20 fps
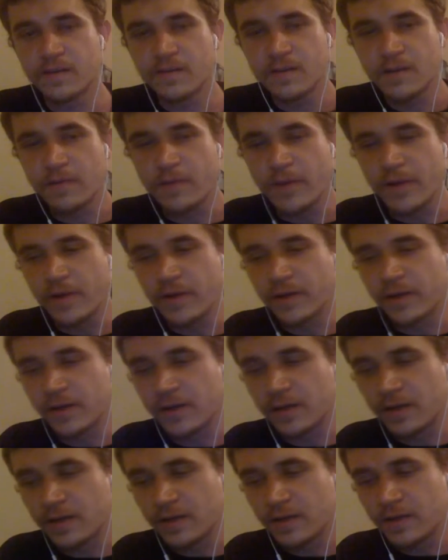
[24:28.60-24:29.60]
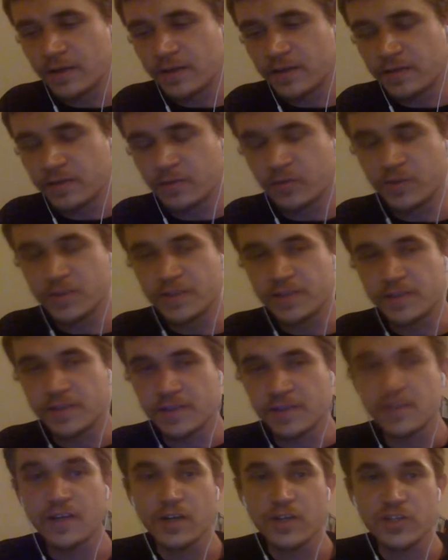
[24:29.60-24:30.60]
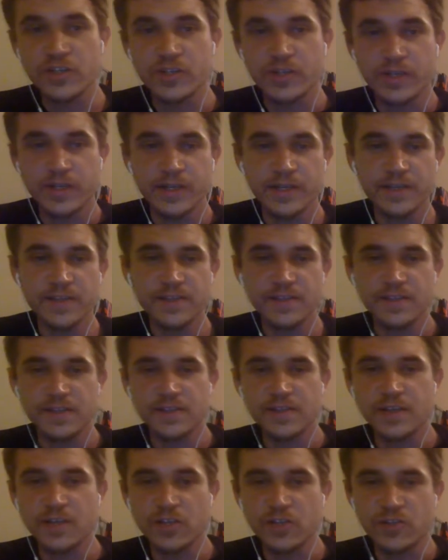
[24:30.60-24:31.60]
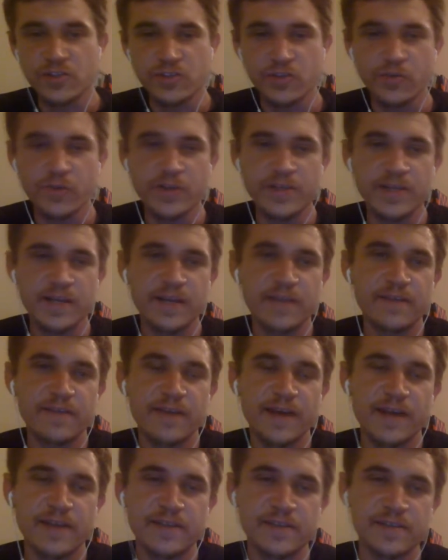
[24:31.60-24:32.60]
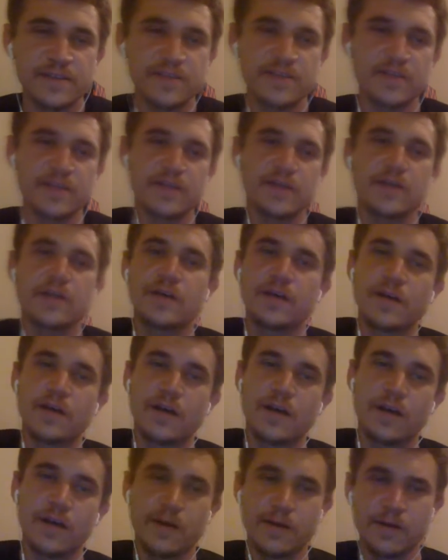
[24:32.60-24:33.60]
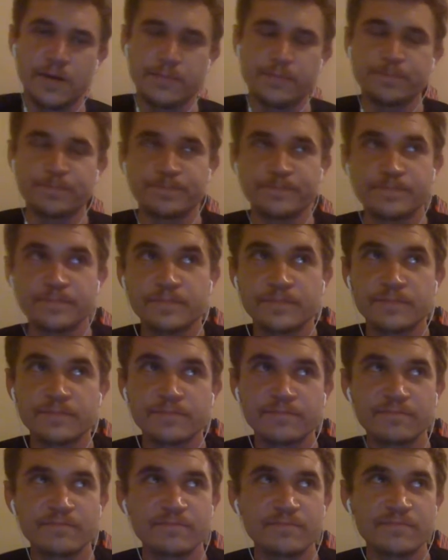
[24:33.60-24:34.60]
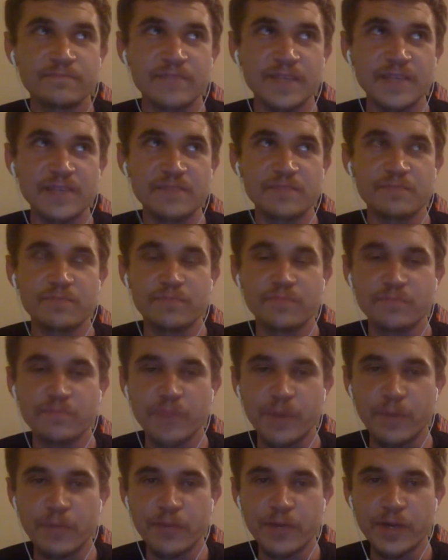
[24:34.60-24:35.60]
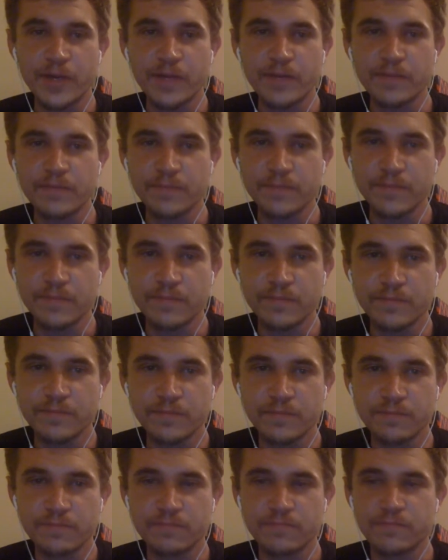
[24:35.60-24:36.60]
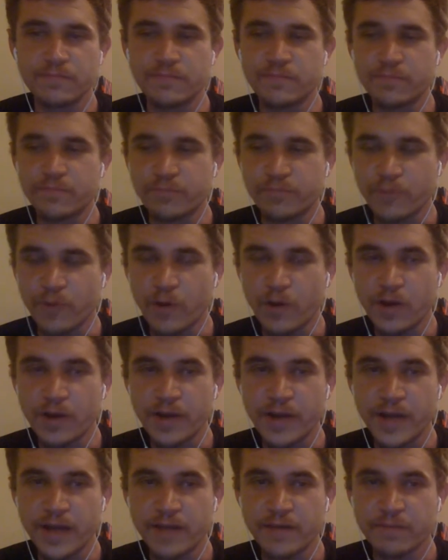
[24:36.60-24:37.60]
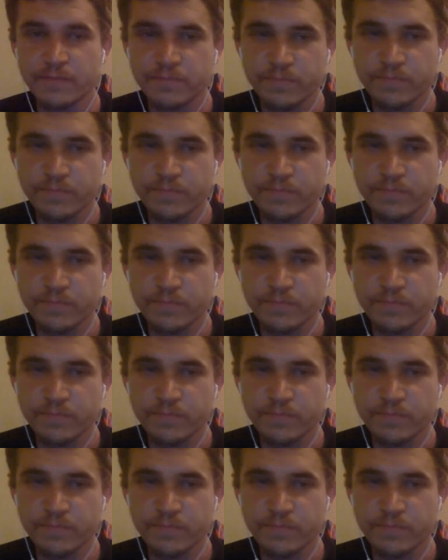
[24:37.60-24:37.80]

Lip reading: America, well, he says this country has always had taxes. That's a pretty broad and